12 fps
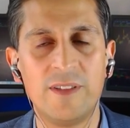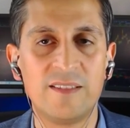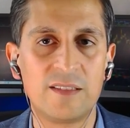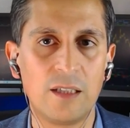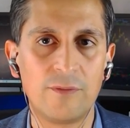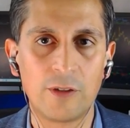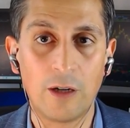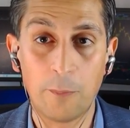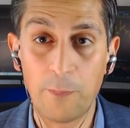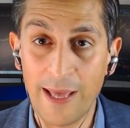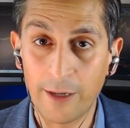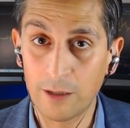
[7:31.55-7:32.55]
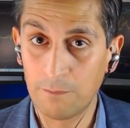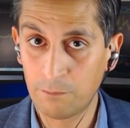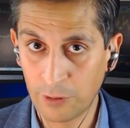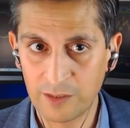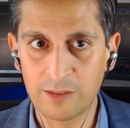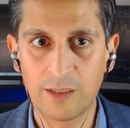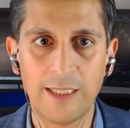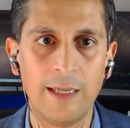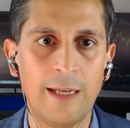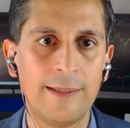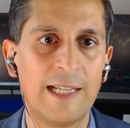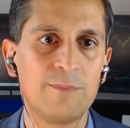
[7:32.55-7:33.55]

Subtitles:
gold and silver are better, personally.